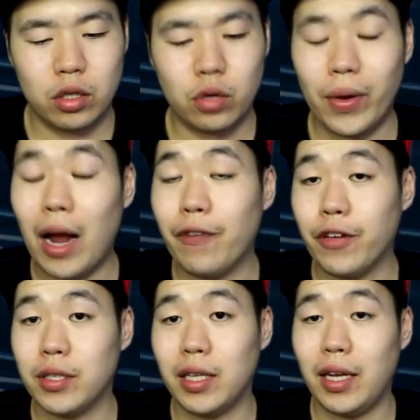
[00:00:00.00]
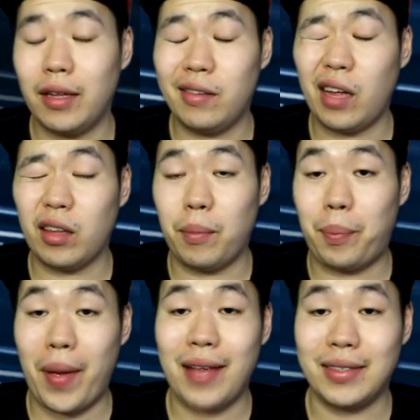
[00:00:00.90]
So we got our first elite. It's not the
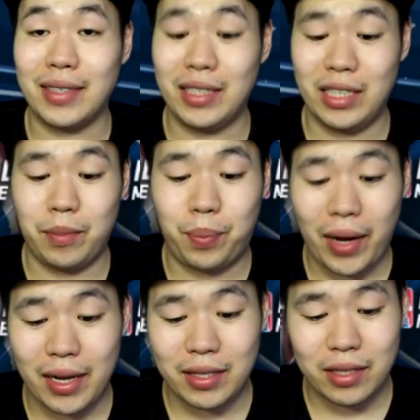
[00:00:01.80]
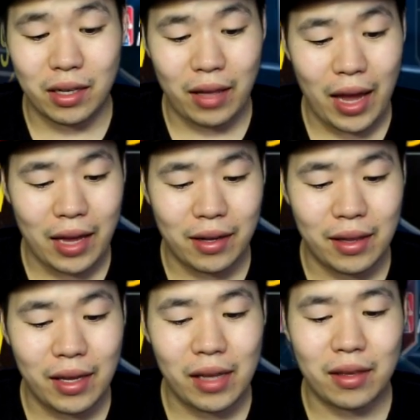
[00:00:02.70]
best elite, but it's still an
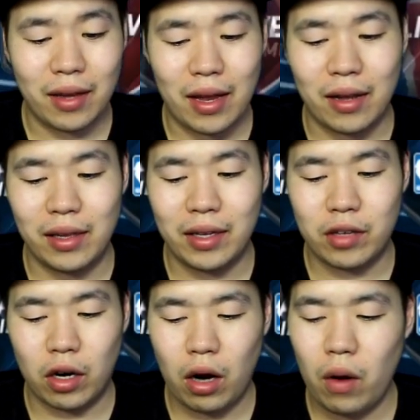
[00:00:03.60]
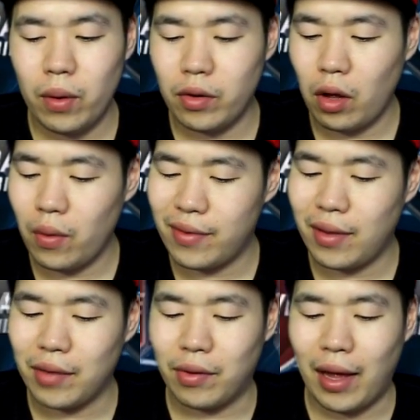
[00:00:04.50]
elite. And elites are always,
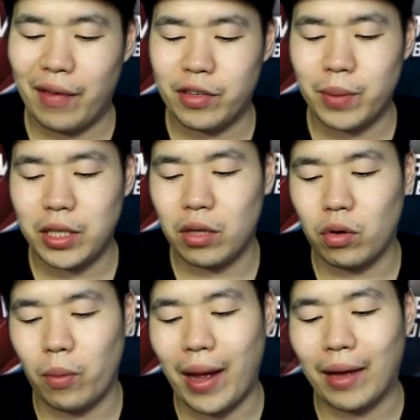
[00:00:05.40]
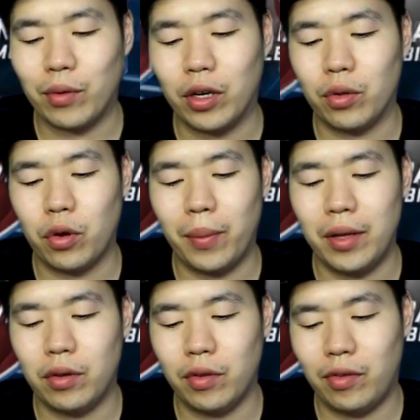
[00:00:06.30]
always nice to have, especially throwbacks when you can throw them
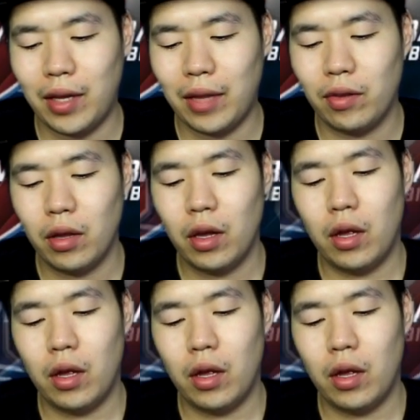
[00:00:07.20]
into sets.